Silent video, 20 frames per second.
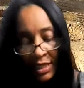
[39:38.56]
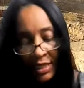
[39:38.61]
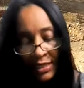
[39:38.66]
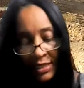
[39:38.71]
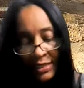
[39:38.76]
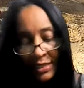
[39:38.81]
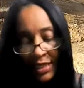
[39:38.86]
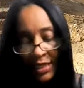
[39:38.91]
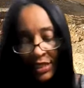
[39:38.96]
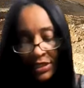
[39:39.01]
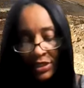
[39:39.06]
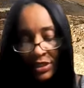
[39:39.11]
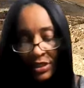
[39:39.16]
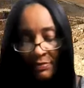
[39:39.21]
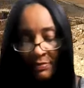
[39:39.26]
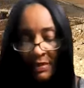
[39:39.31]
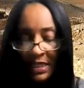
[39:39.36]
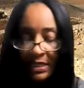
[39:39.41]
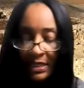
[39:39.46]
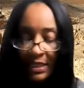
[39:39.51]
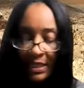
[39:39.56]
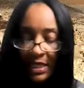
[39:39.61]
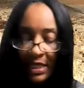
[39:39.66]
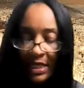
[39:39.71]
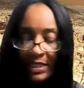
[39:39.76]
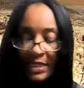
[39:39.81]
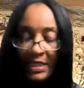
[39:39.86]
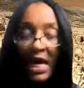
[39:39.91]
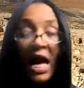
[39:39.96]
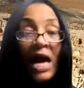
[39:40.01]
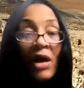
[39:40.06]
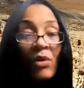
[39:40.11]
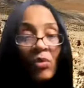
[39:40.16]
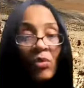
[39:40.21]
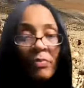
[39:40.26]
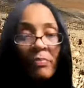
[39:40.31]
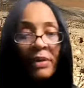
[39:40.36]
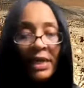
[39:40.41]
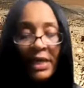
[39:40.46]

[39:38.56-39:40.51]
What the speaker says: He said to the Midianites, I will